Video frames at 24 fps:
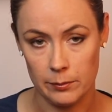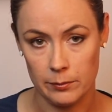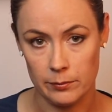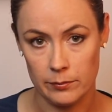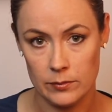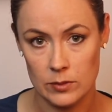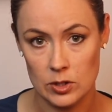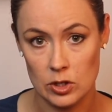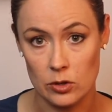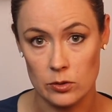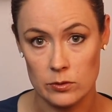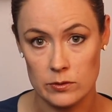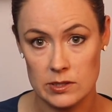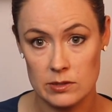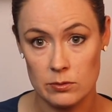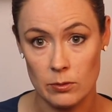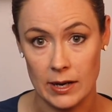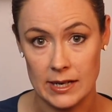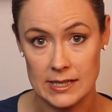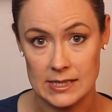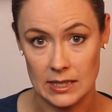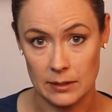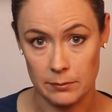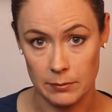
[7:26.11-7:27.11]
ewes
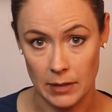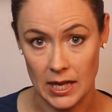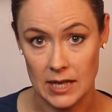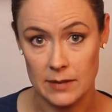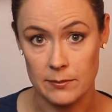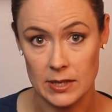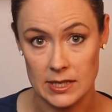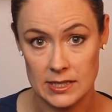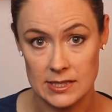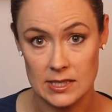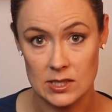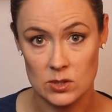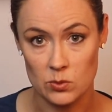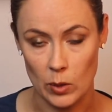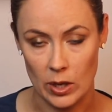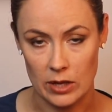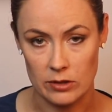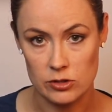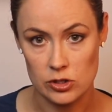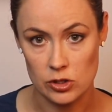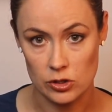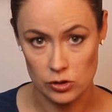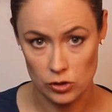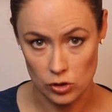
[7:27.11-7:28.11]
raising babies as well
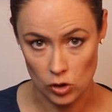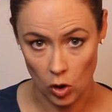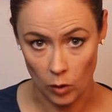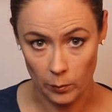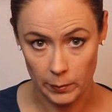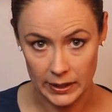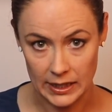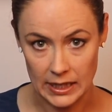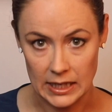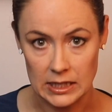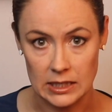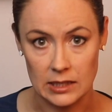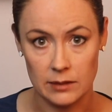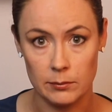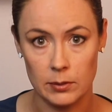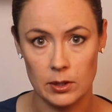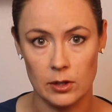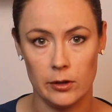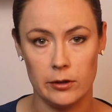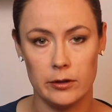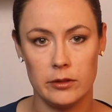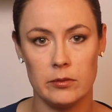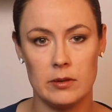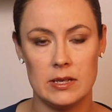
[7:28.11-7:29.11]
should not be eating
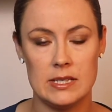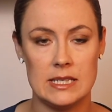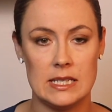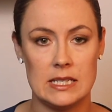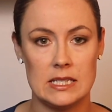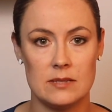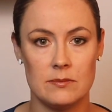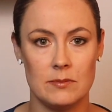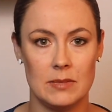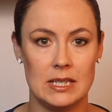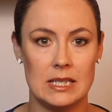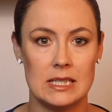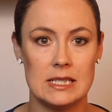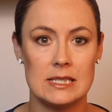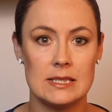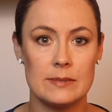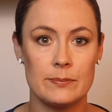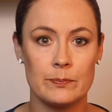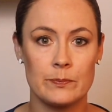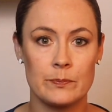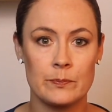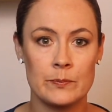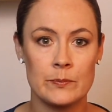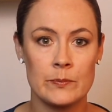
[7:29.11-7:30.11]
below 3 centimetres.
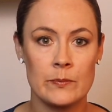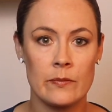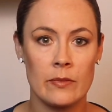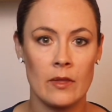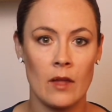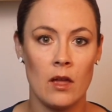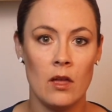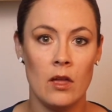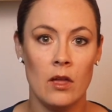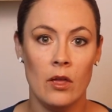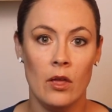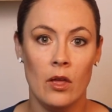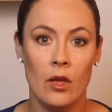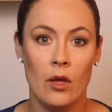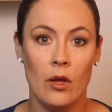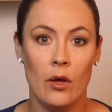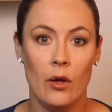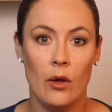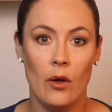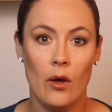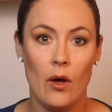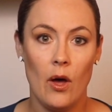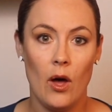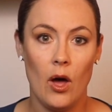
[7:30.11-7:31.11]

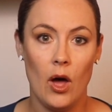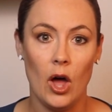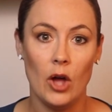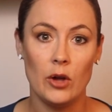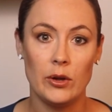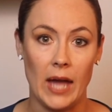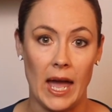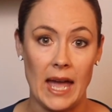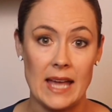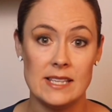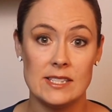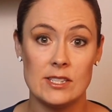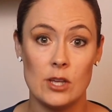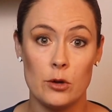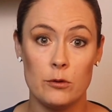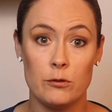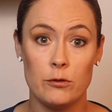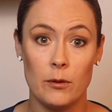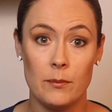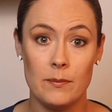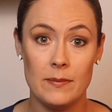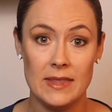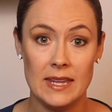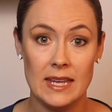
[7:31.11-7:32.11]
Okay, so
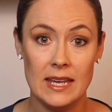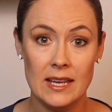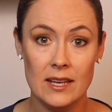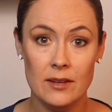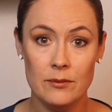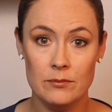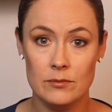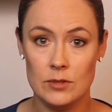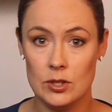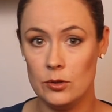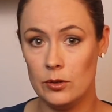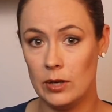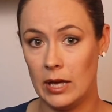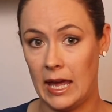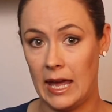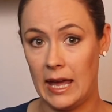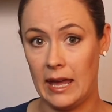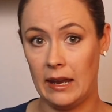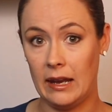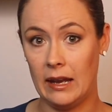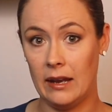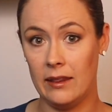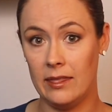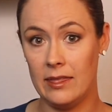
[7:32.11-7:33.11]
from there you
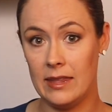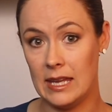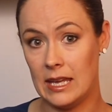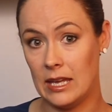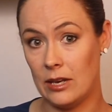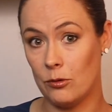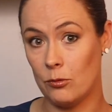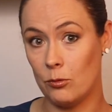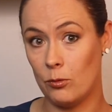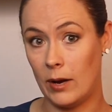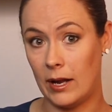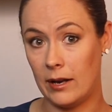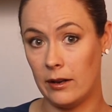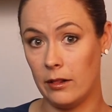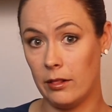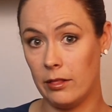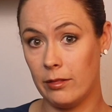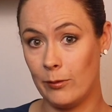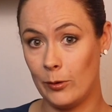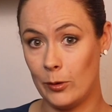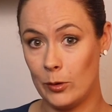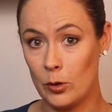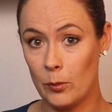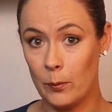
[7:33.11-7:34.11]
can then run
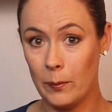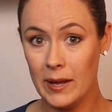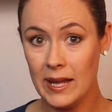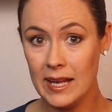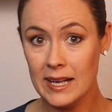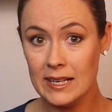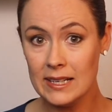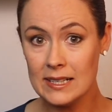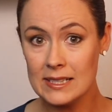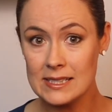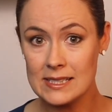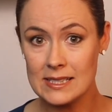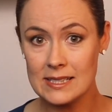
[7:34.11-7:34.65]
through your pigs